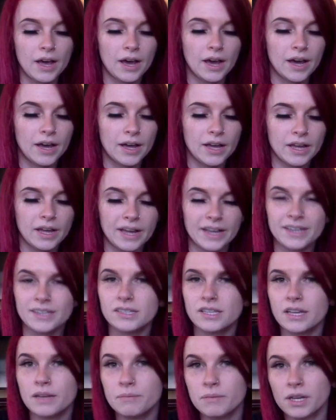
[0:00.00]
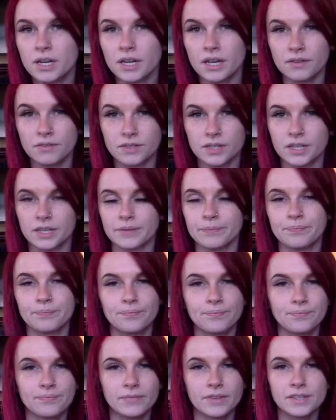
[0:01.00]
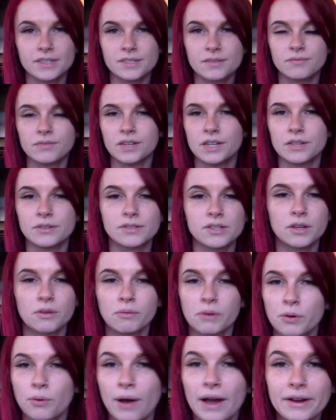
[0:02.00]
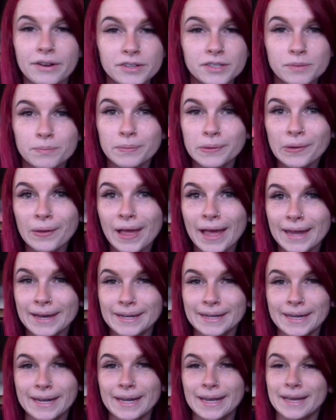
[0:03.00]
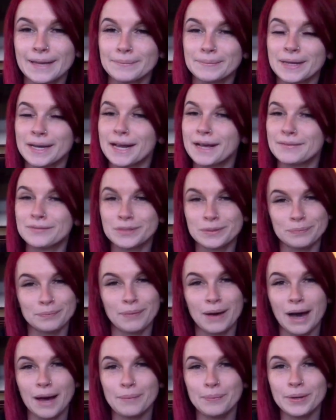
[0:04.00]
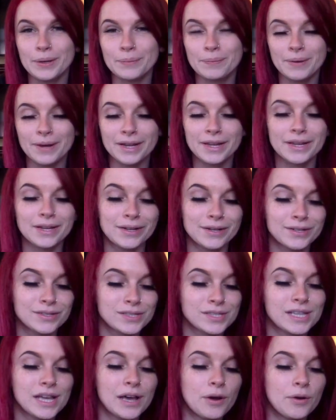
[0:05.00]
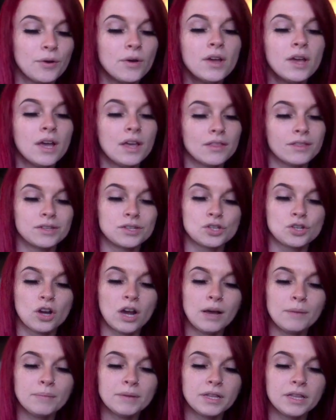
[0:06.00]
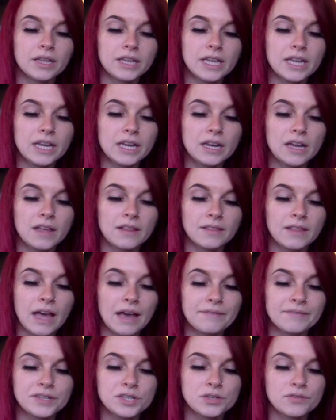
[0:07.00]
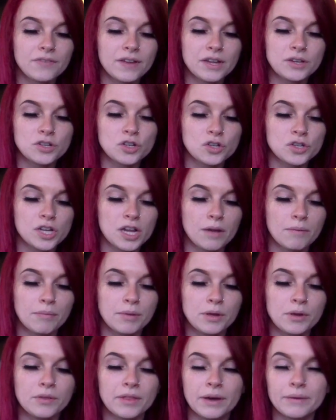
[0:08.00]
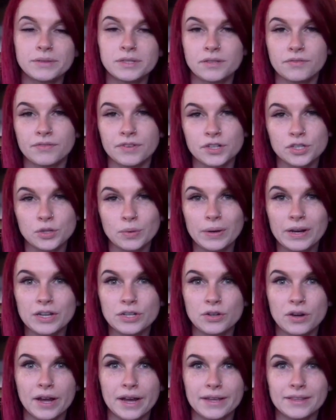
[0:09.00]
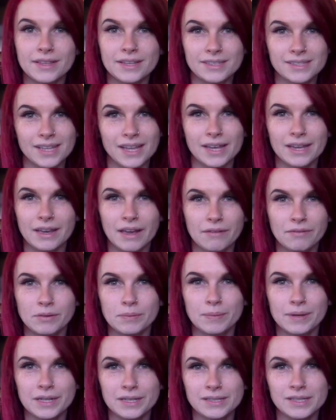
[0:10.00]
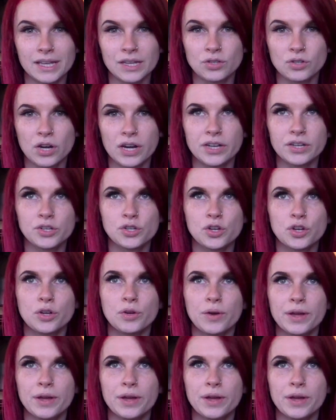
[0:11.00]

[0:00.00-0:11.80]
I guess I'm going to have to, this video is going to require some real editing. I'm going to have to pop it up right here. So the Tropiclean Lavish Facial Shampoo, that was the first one I tried. That's like everybody's like tried and true.